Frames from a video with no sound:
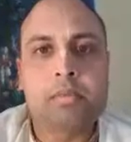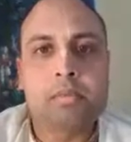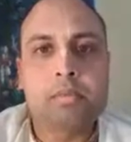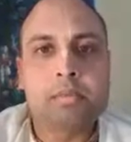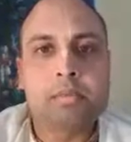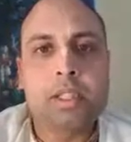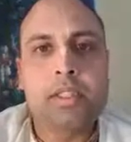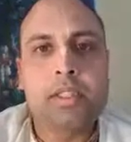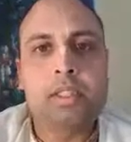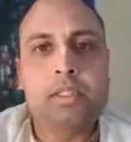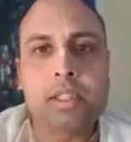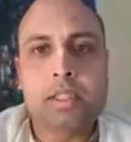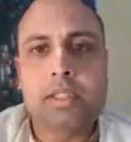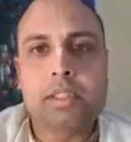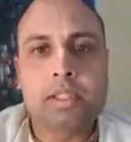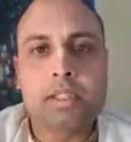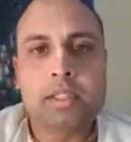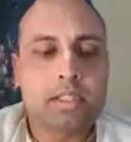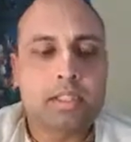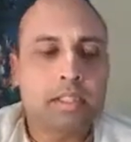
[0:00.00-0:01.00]
by
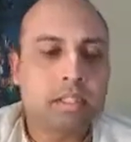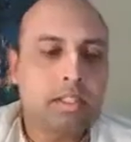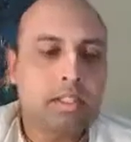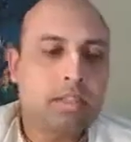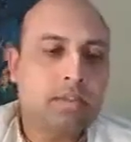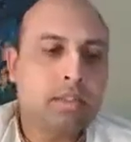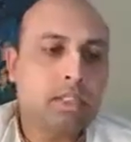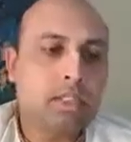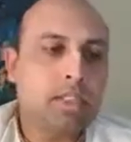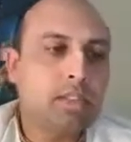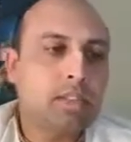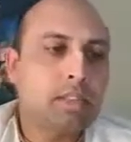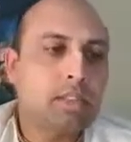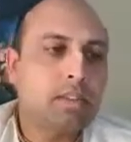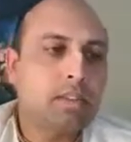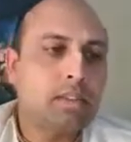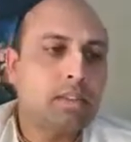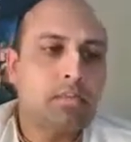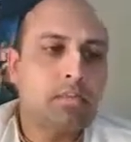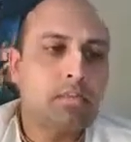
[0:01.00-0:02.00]
chanting attentively,
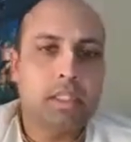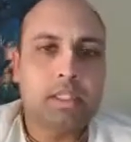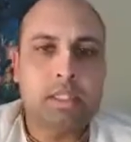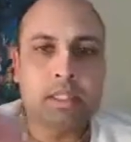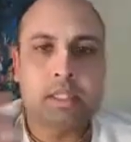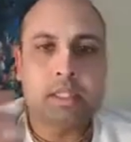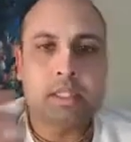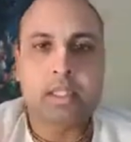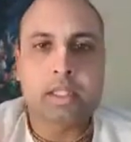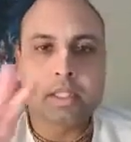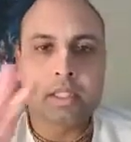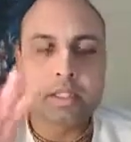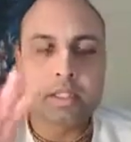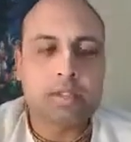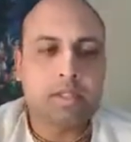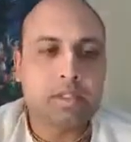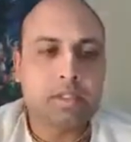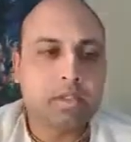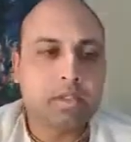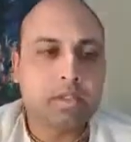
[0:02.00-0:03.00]
by taking care of
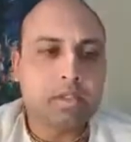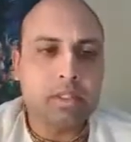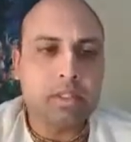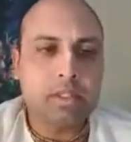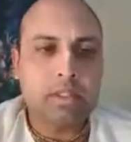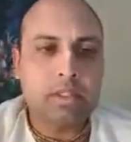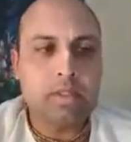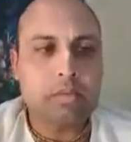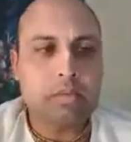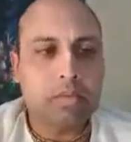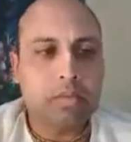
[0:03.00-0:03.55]
this offense.